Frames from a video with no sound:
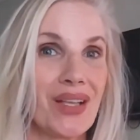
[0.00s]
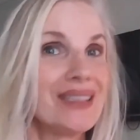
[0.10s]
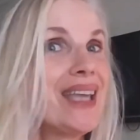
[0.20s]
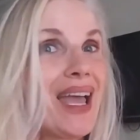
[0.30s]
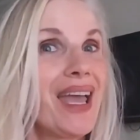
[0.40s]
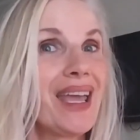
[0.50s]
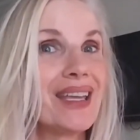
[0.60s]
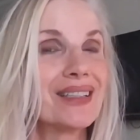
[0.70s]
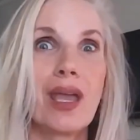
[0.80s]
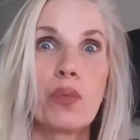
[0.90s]

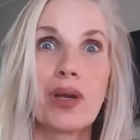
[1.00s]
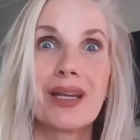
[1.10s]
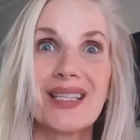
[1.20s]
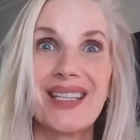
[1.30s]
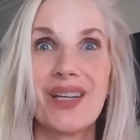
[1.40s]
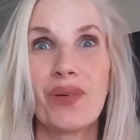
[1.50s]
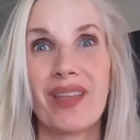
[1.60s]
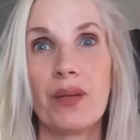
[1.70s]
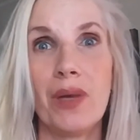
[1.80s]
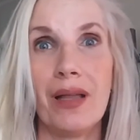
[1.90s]
Yay! And we're gonna see it
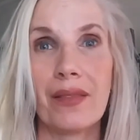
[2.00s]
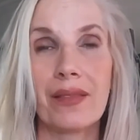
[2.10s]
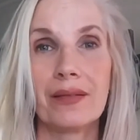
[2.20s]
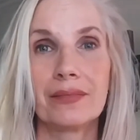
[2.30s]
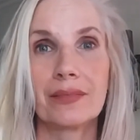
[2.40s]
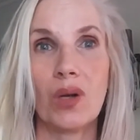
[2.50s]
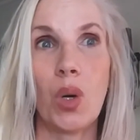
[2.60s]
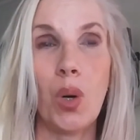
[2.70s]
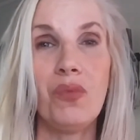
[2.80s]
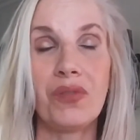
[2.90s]
within a month.
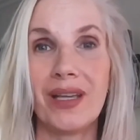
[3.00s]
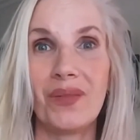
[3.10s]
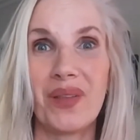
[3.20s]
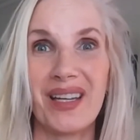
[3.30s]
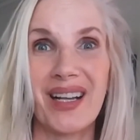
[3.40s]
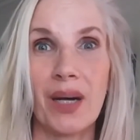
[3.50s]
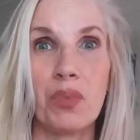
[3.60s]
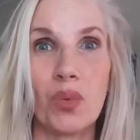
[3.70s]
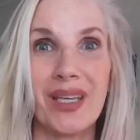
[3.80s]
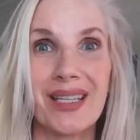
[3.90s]
Hopefully within a
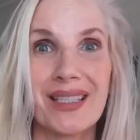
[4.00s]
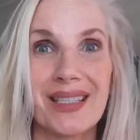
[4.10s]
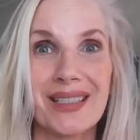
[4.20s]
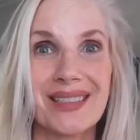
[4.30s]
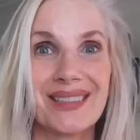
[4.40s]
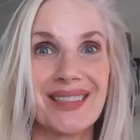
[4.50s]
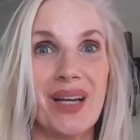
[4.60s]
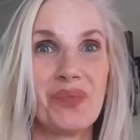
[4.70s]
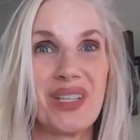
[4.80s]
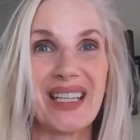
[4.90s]
couple weeks.
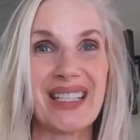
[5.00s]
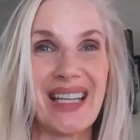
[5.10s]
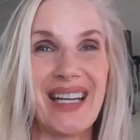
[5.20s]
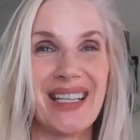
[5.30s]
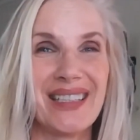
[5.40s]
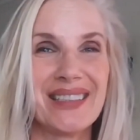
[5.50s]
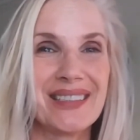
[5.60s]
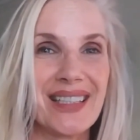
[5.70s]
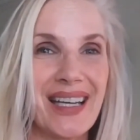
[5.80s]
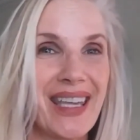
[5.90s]
I'm really excited.
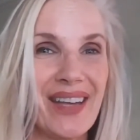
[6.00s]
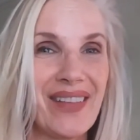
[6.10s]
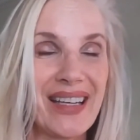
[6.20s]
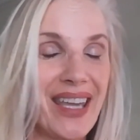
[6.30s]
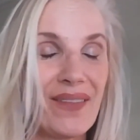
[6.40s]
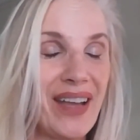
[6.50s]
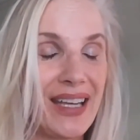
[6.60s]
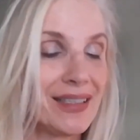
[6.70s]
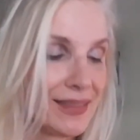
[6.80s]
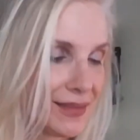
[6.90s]
I can't wait.